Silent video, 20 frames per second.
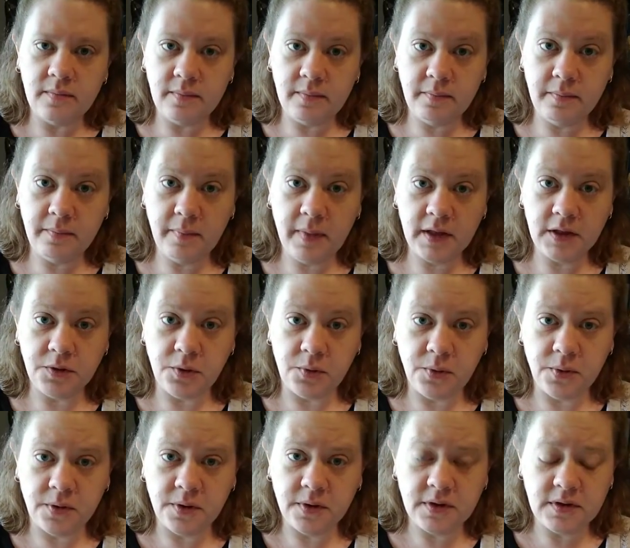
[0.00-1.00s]
"My
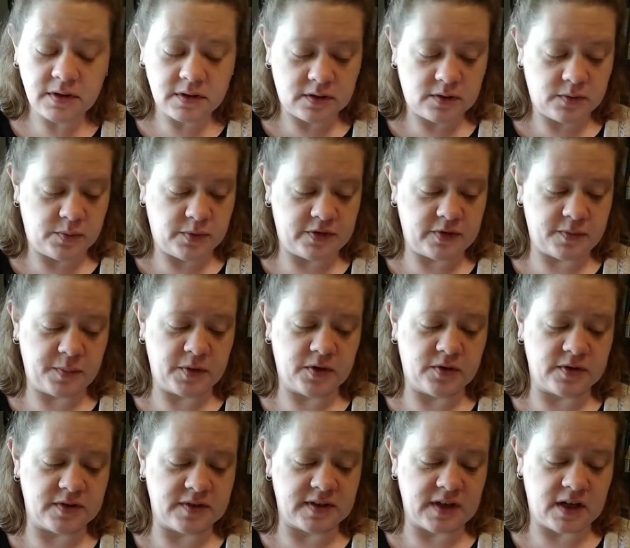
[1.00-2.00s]
lord," whispered
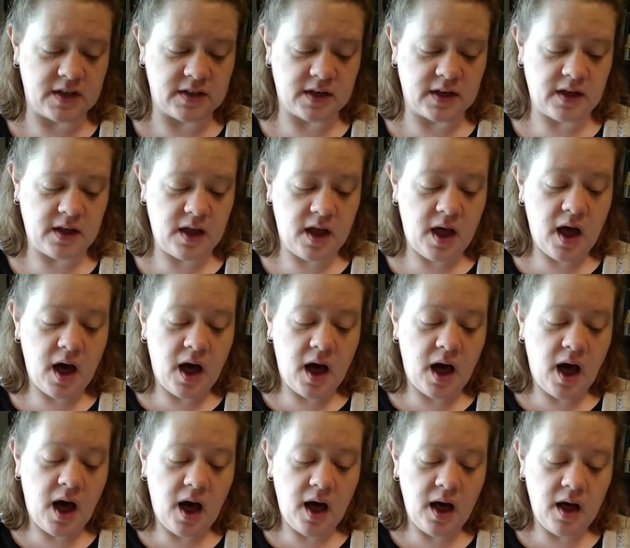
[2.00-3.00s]
Griselda,
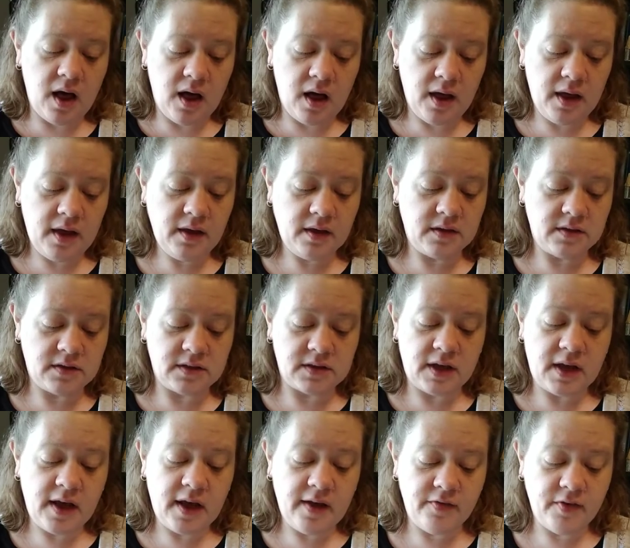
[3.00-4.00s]
"I and
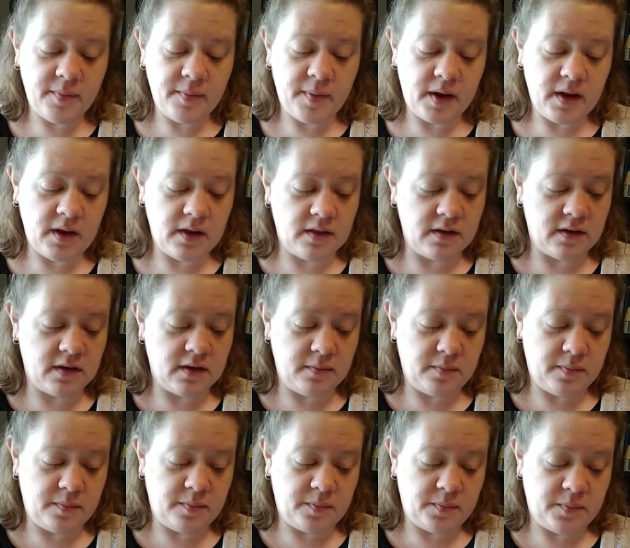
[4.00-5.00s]
everybody in
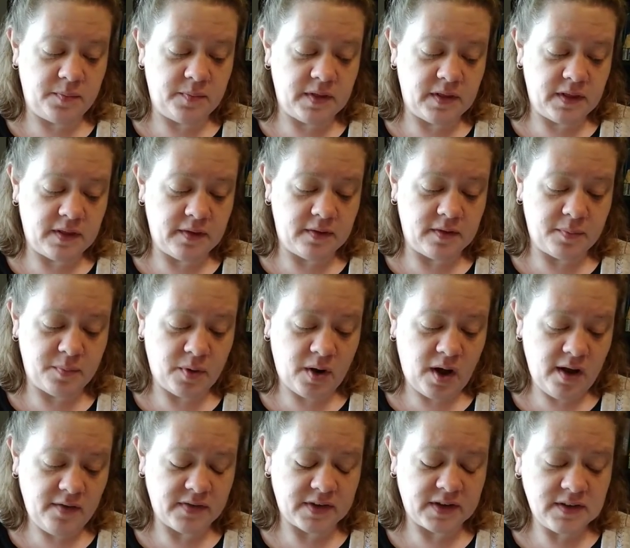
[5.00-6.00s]
the
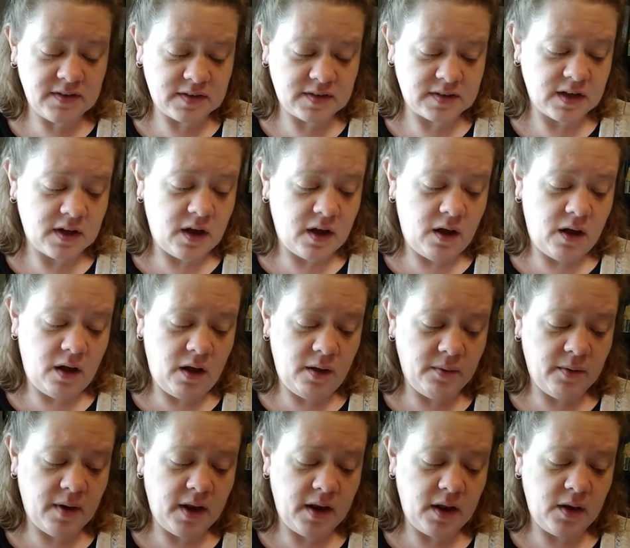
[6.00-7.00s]
province
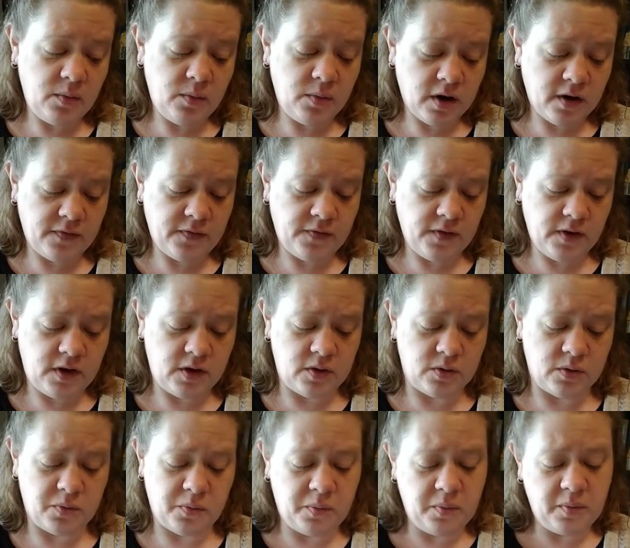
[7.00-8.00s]
already work for
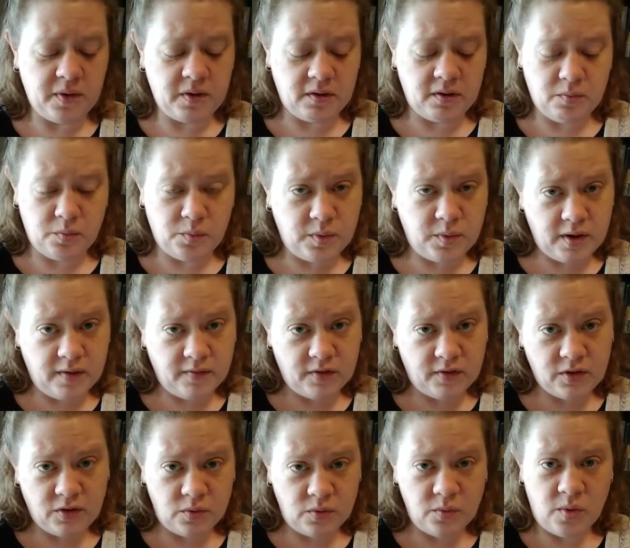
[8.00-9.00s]
you. Whatever
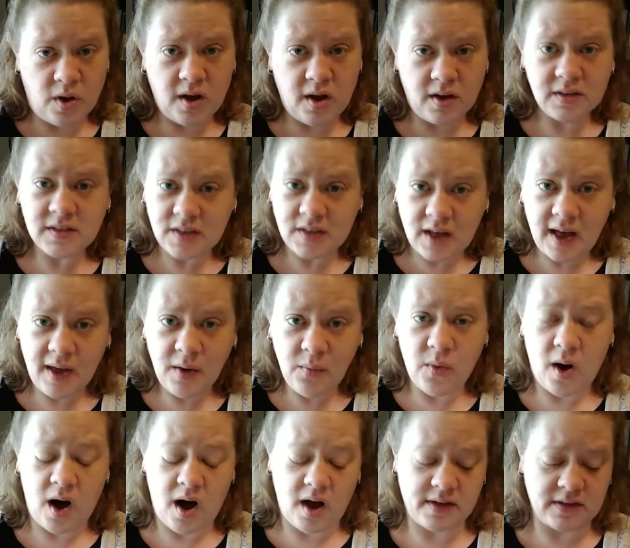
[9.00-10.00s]
you want, I
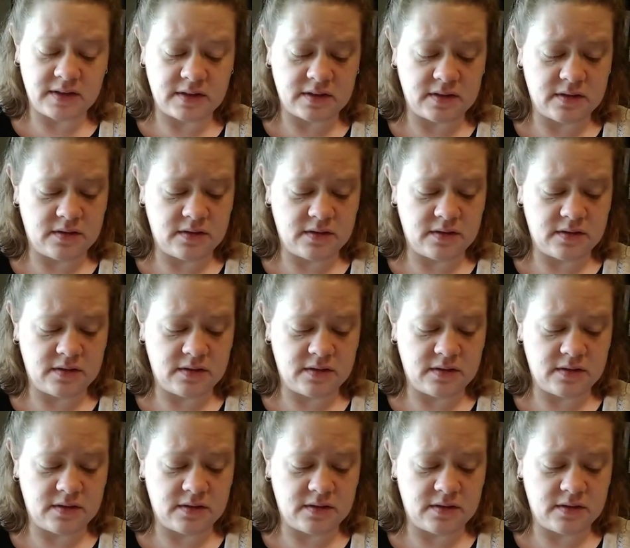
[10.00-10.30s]
want."